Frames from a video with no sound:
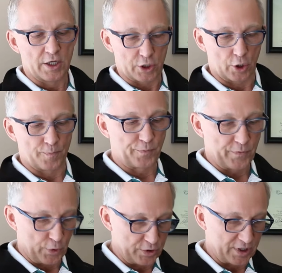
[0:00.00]
So
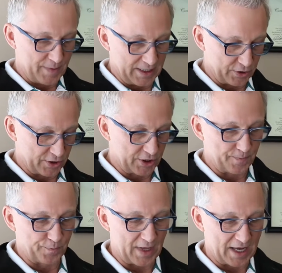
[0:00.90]
those are the
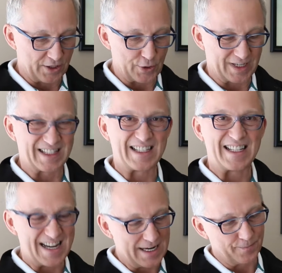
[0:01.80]
muscles. As you can
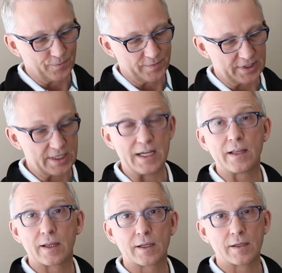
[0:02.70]
see,
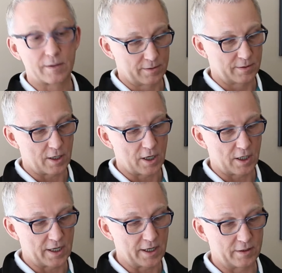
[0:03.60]
teeth
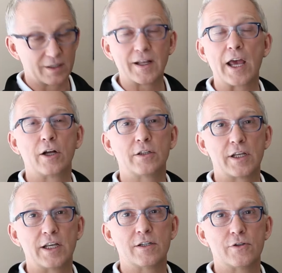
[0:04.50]
are
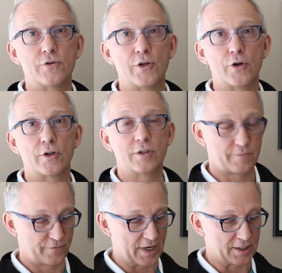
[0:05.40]
held into your
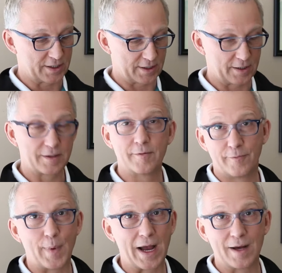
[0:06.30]
face
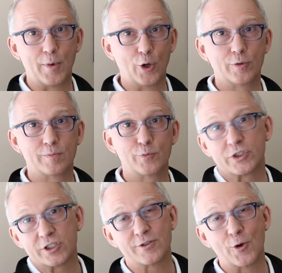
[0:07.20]
by a bone,
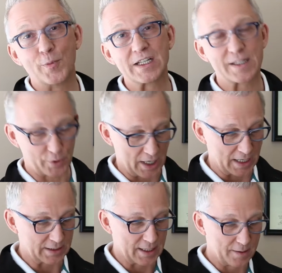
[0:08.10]
which is no big
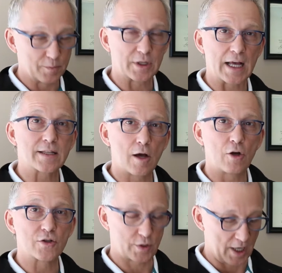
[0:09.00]
surprise. That
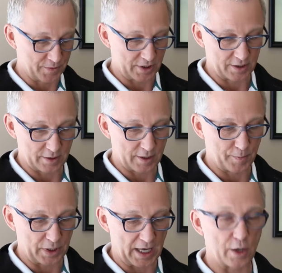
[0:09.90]
also comes into
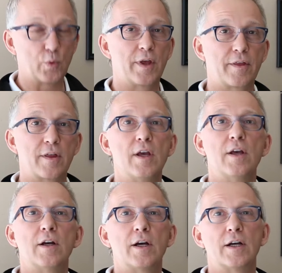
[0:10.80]
play with
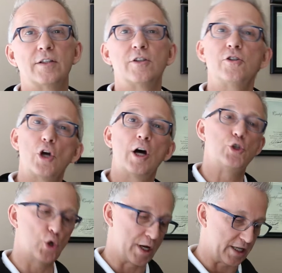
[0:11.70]
jaw
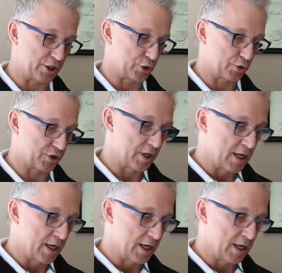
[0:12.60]
joint issues.